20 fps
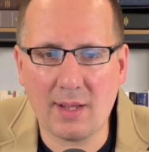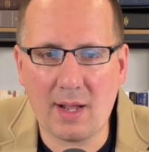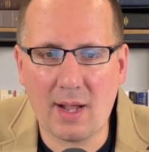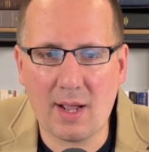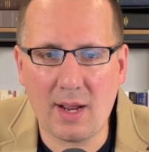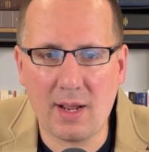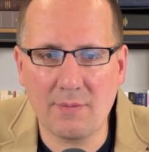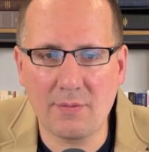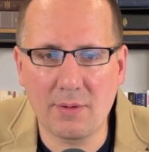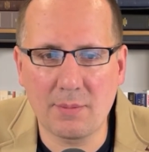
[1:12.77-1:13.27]

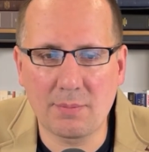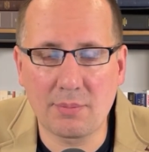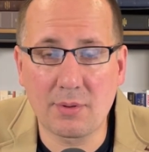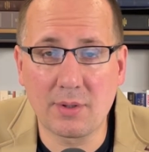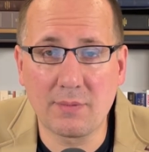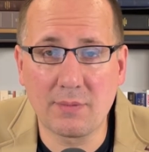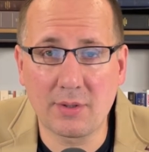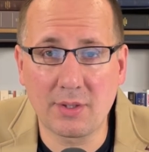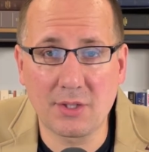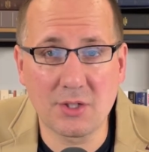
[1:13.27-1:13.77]
I have the
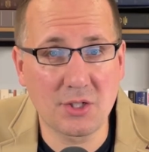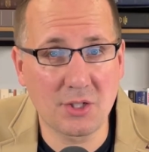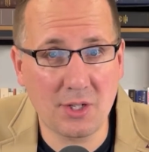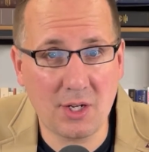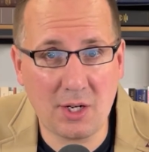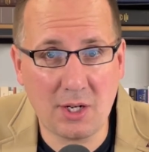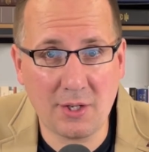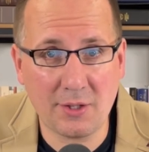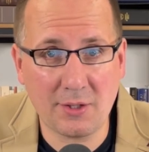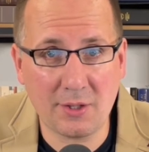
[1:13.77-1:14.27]
privilege and
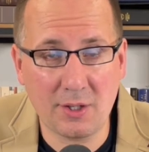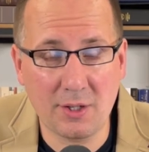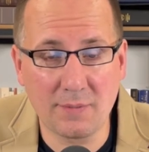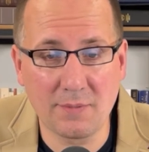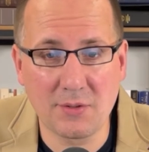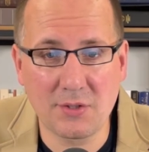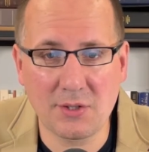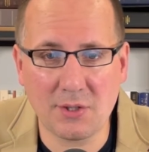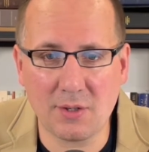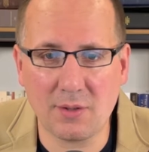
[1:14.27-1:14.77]
honor
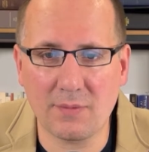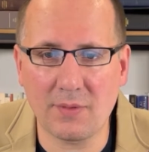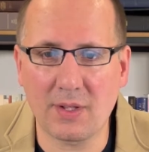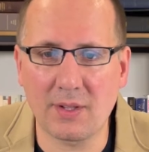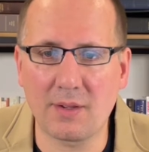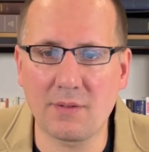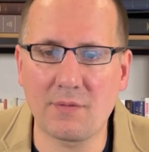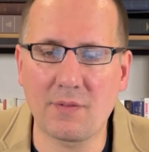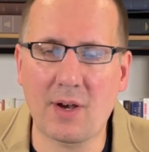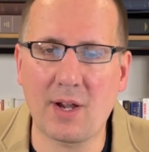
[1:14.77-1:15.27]
of serving
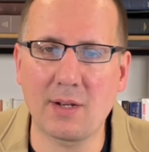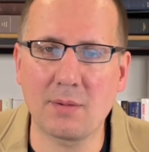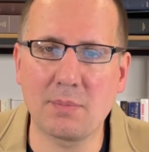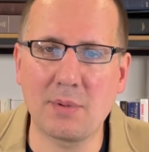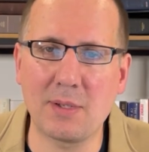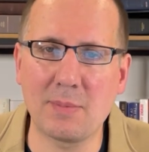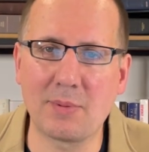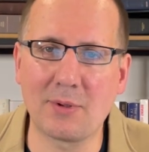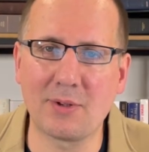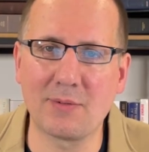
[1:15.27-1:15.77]
the fine
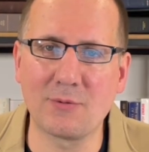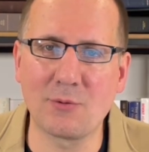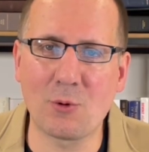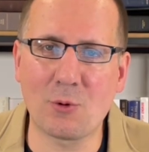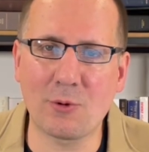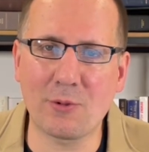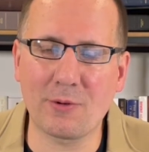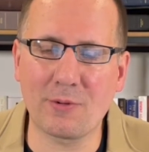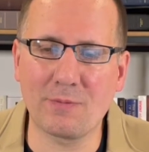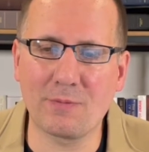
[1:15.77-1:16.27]
people of
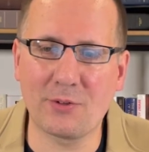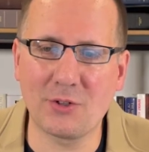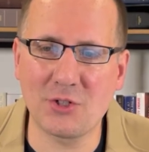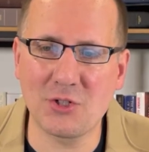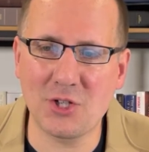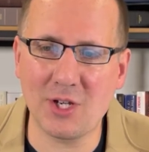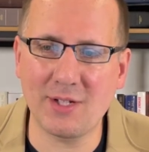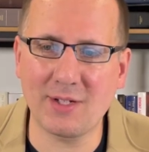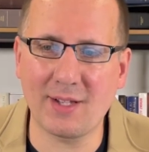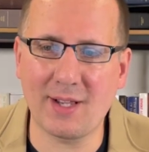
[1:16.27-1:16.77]
Northern
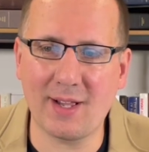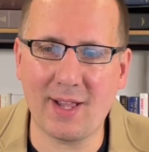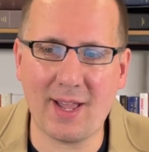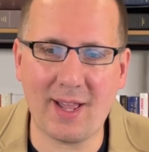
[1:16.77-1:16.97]
Virginia